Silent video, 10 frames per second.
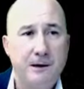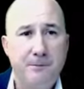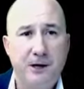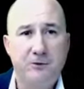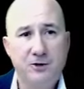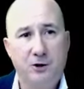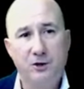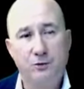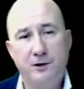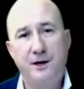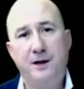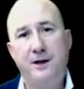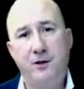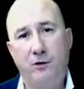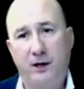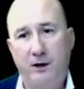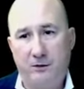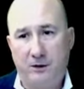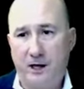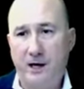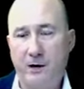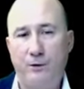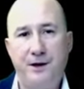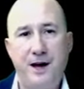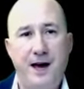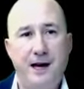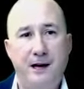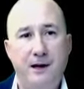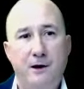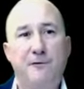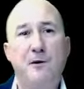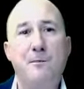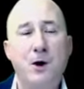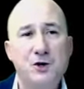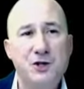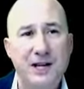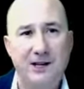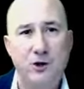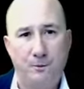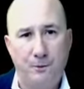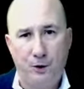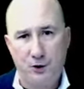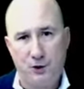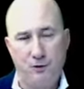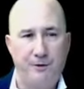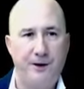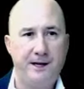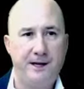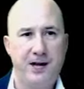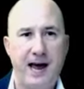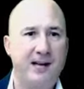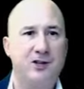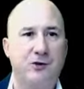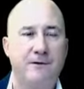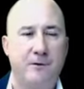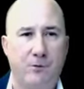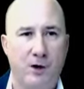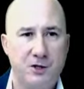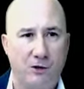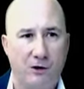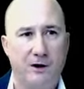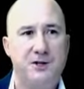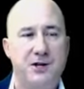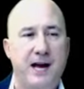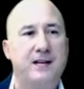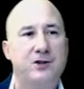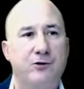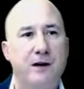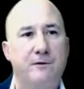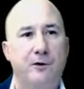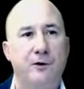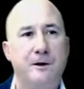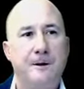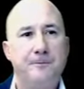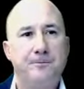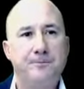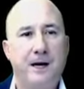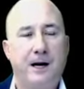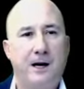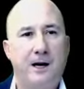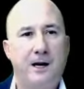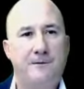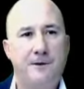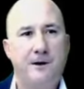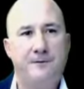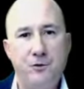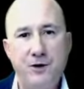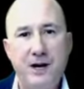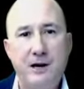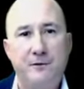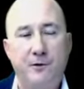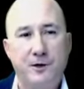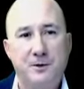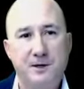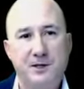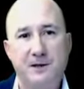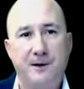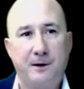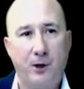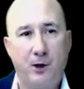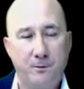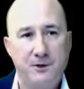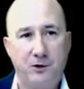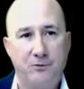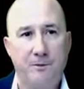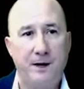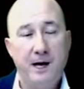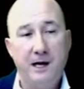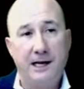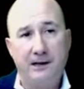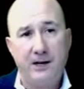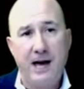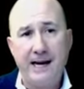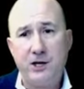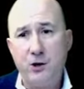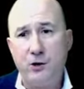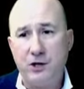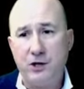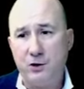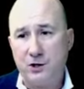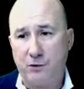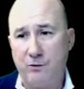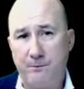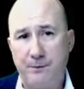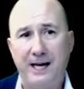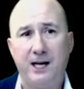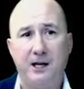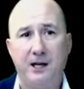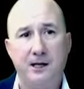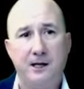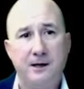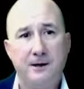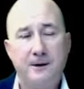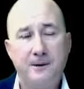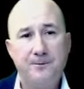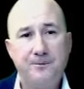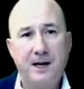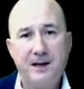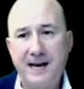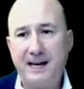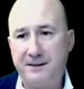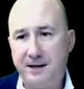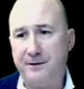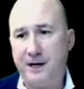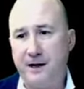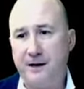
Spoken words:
better results with yin than you are going to get with yang for most interpersonal things. Yang is great for martial arts. Yang is great for if you need it for a specific purpose to repel. Like yang you can use to repel negativity.